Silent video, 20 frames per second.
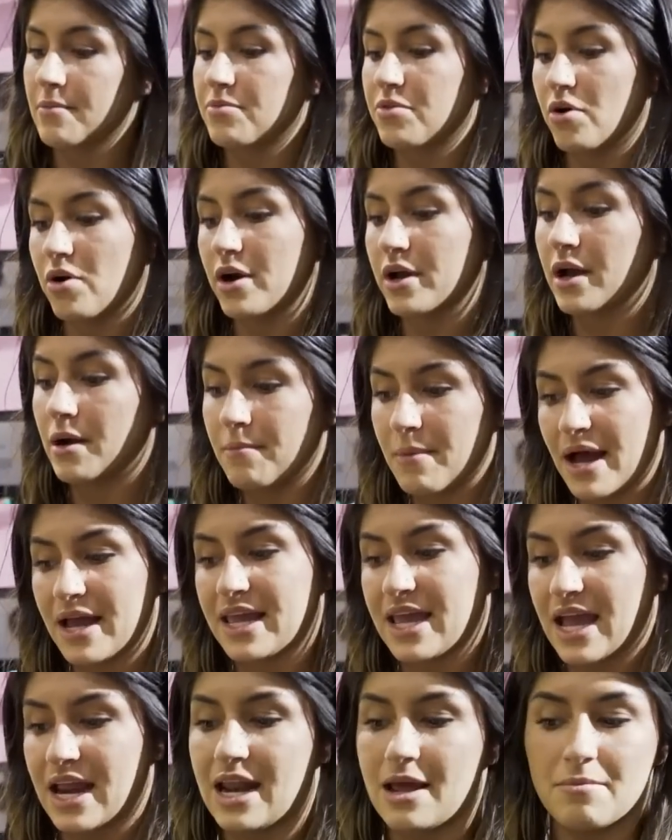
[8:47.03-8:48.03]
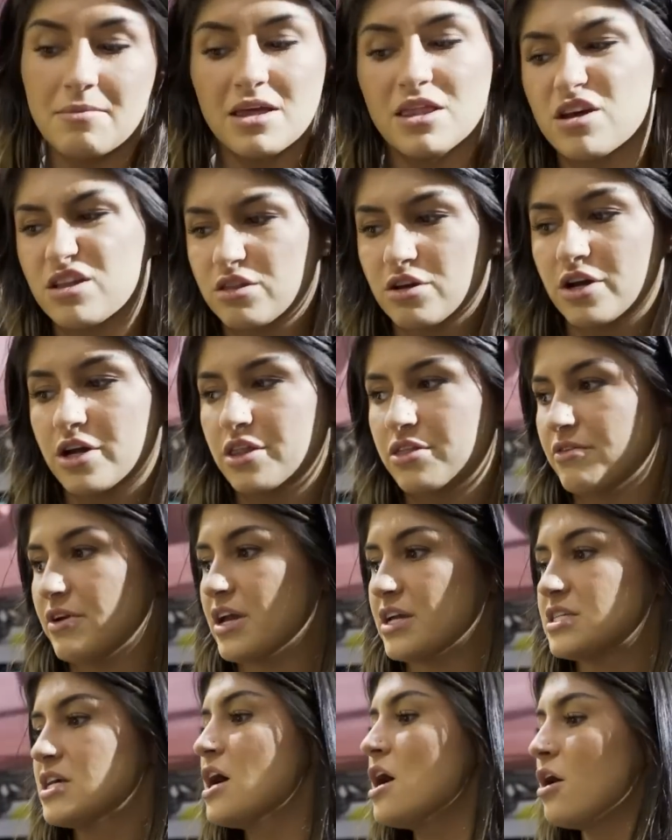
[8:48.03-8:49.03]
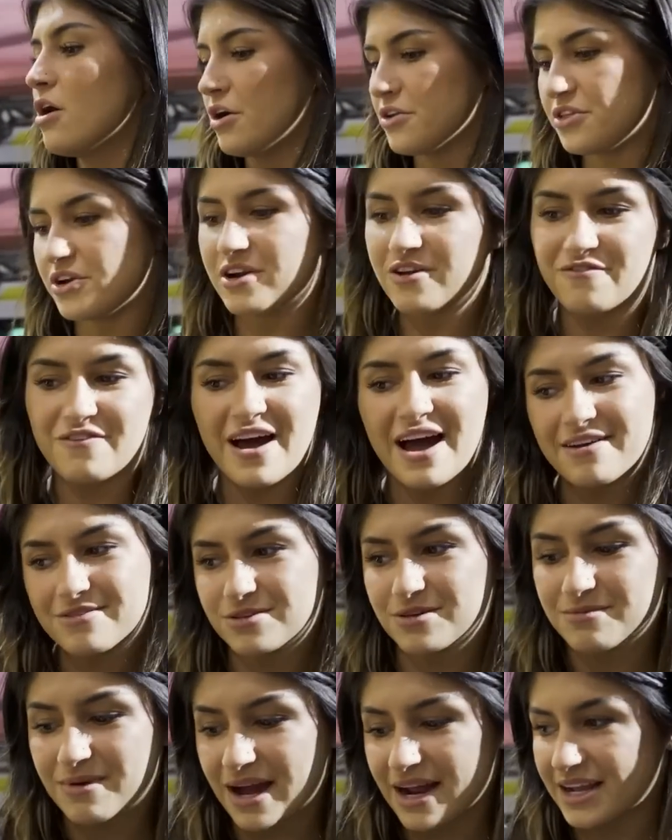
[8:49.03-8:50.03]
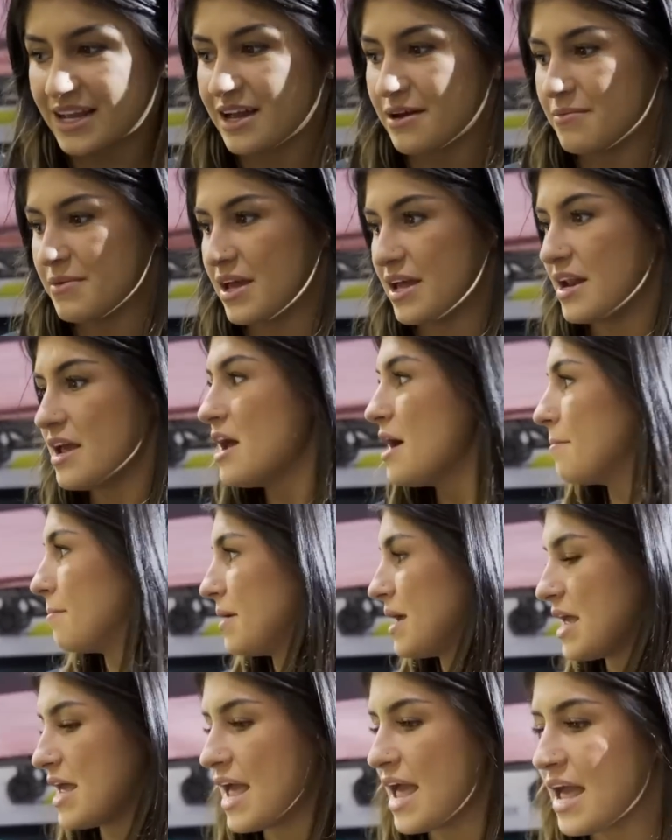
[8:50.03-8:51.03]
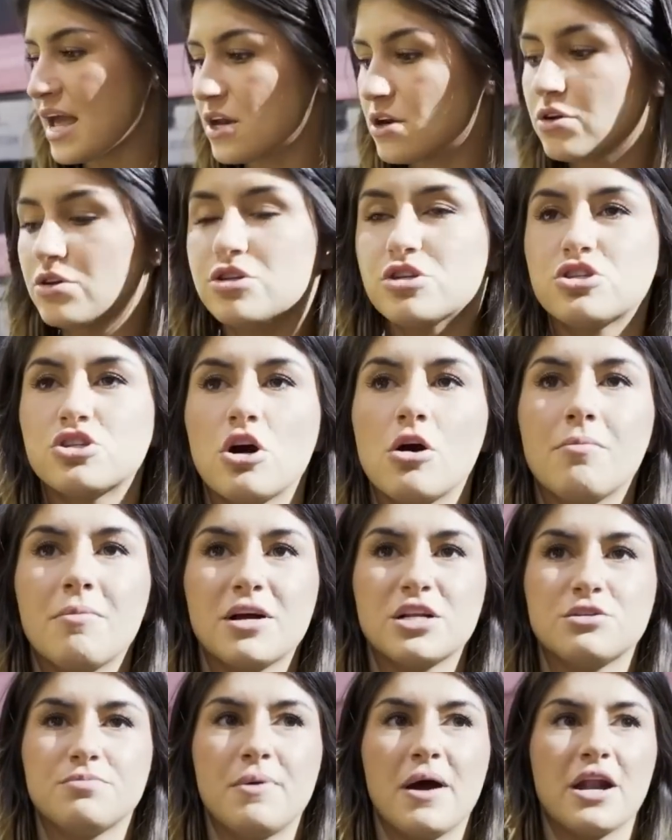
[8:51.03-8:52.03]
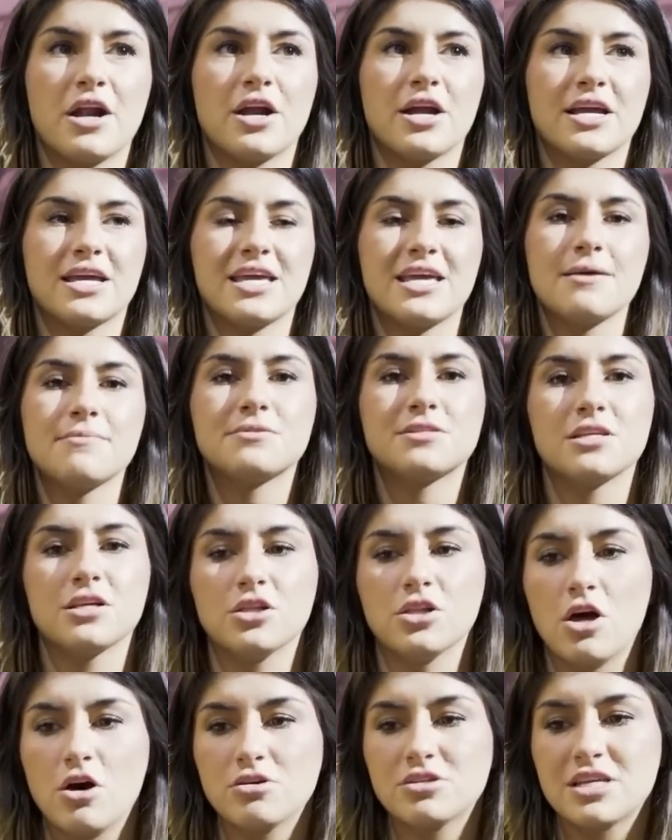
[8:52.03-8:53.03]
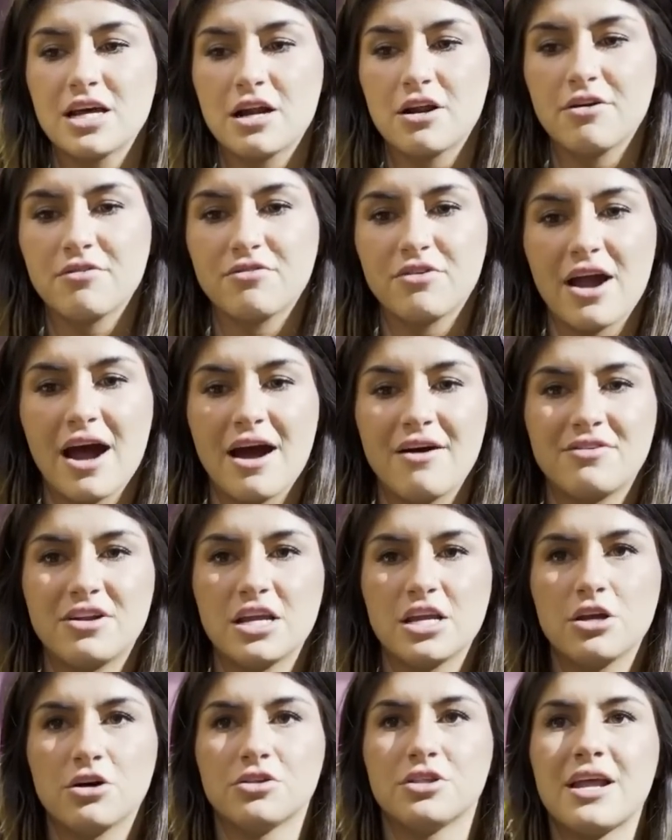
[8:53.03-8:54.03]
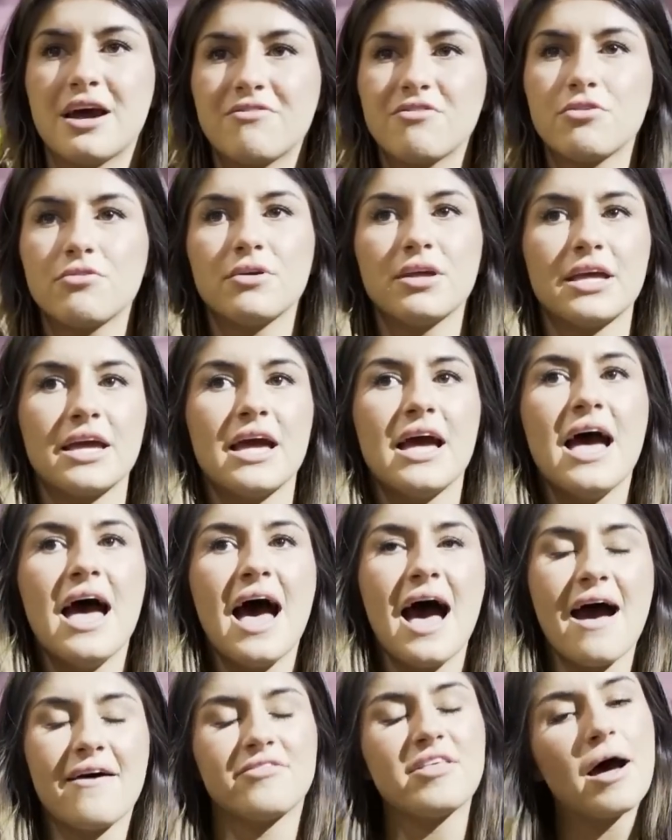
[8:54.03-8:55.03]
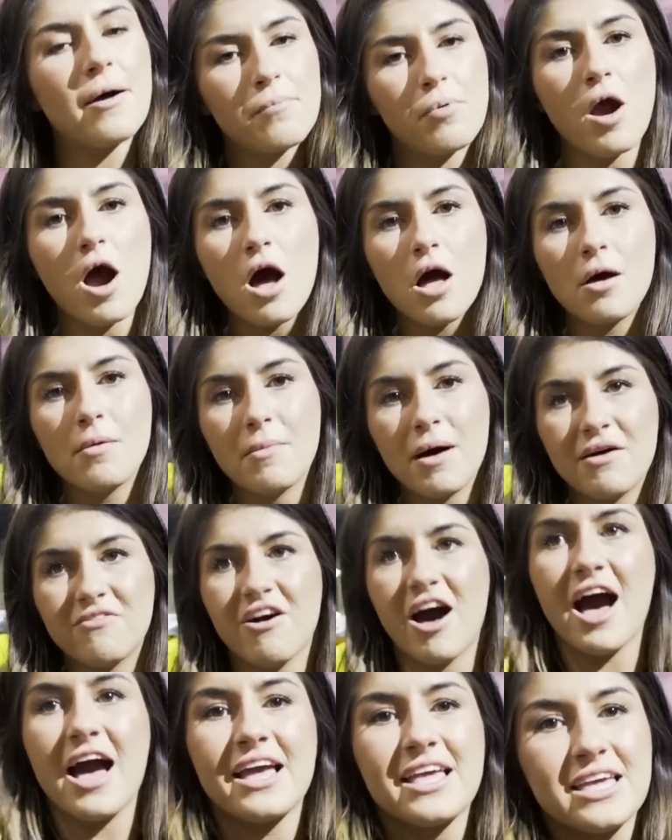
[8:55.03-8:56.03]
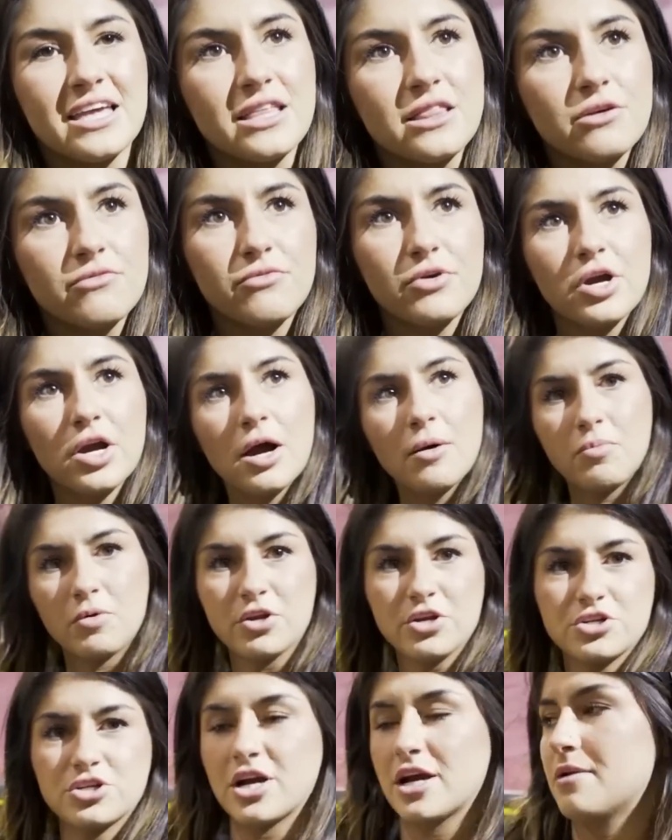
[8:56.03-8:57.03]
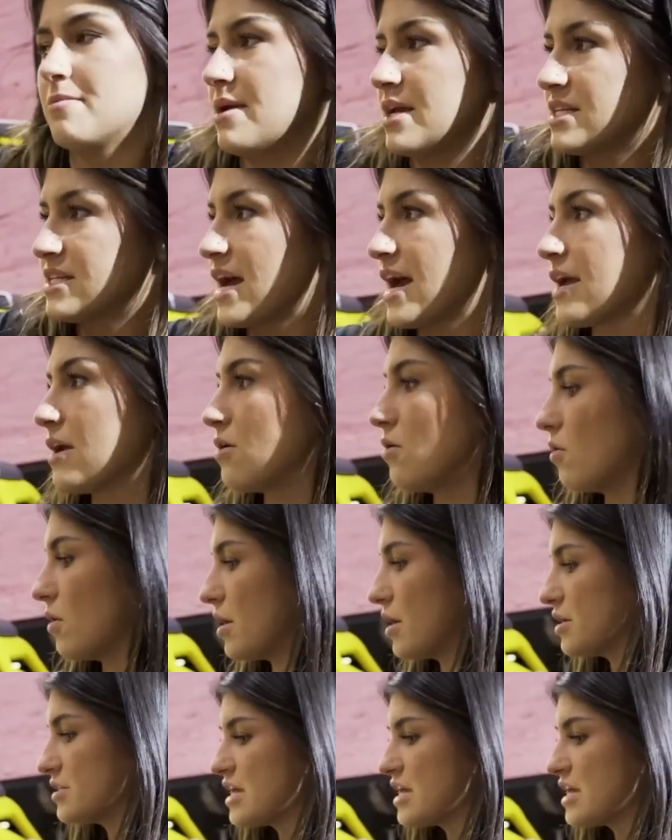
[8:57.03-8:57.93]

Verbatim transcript: land with an organization that has a few sponsors for her, and one that takes that pressure off of her so that she can focus on things on the racetrack and not the business off the